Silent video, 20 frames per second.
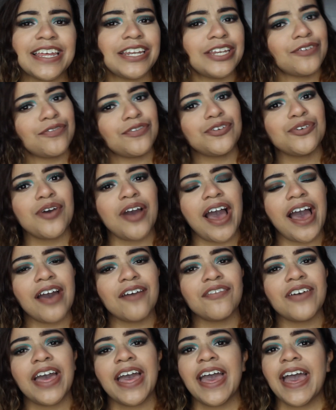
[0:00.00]
and if you
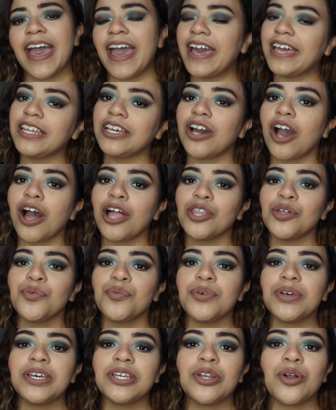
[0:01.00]
have any
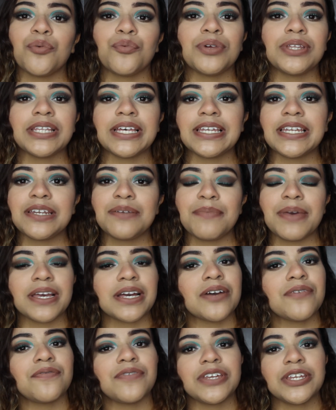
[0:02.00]
Halloween related
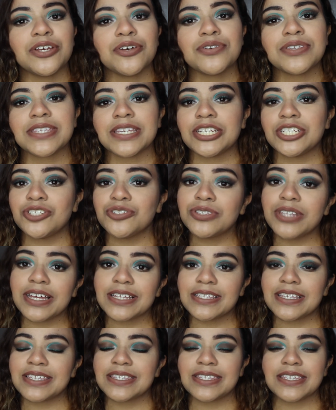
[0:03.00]
makeup videos that you'd
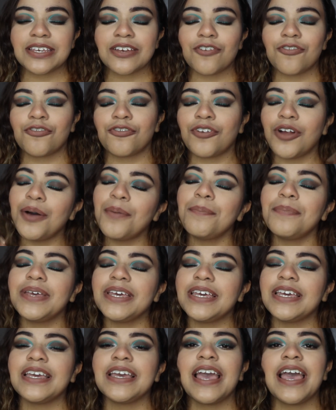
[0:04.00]
like to see from
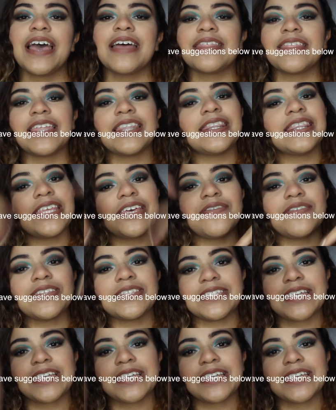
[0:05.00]
me, then leave it